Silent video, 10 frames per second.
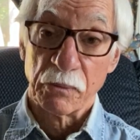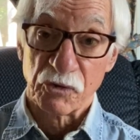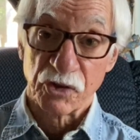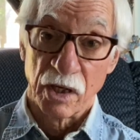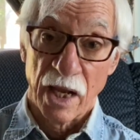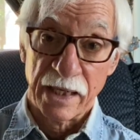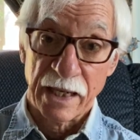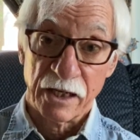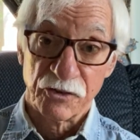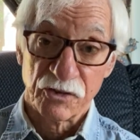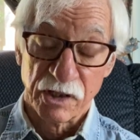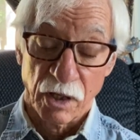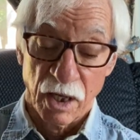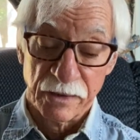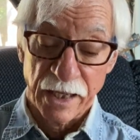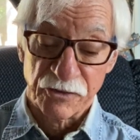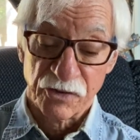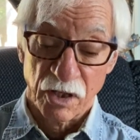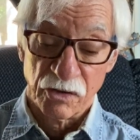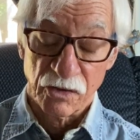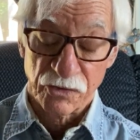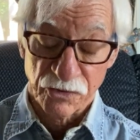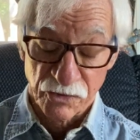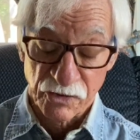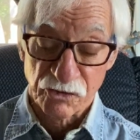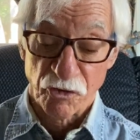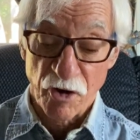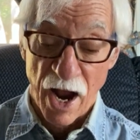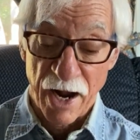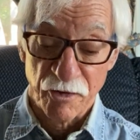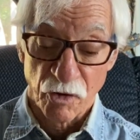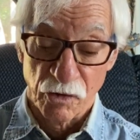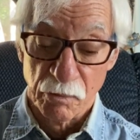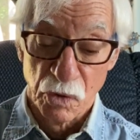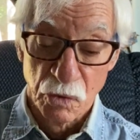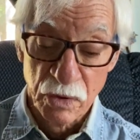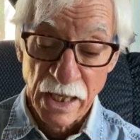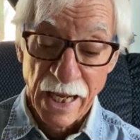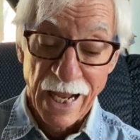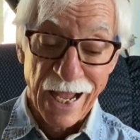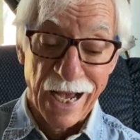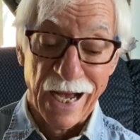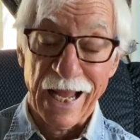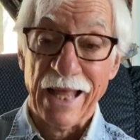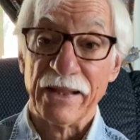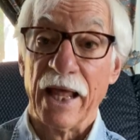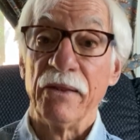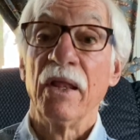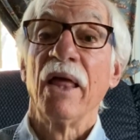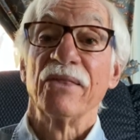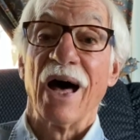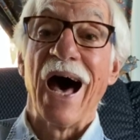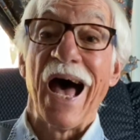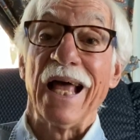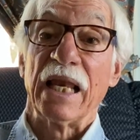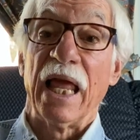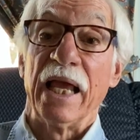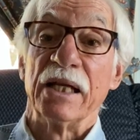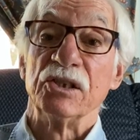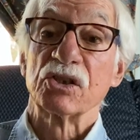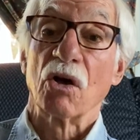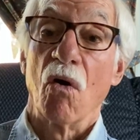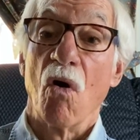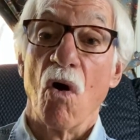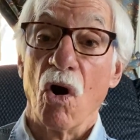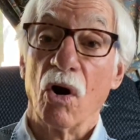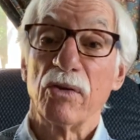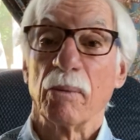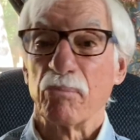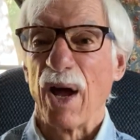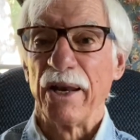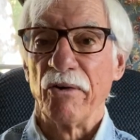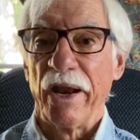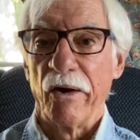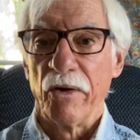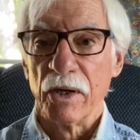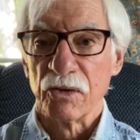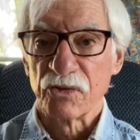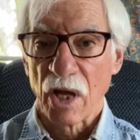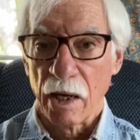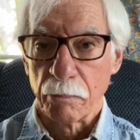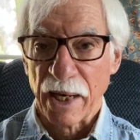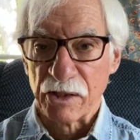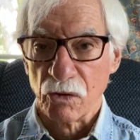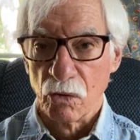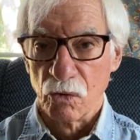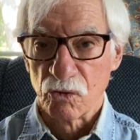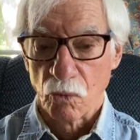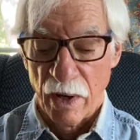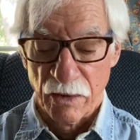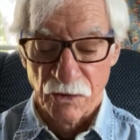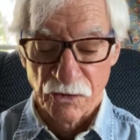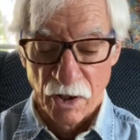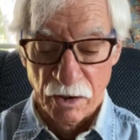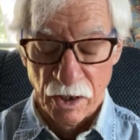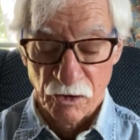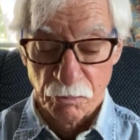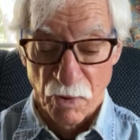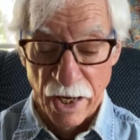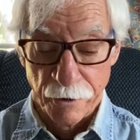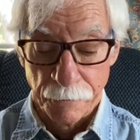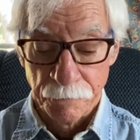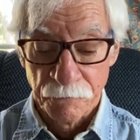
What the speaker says: sunlight that sun shines on the moon. And then the highlands are the brighter areas, kind of plateaus where the sun is brighter.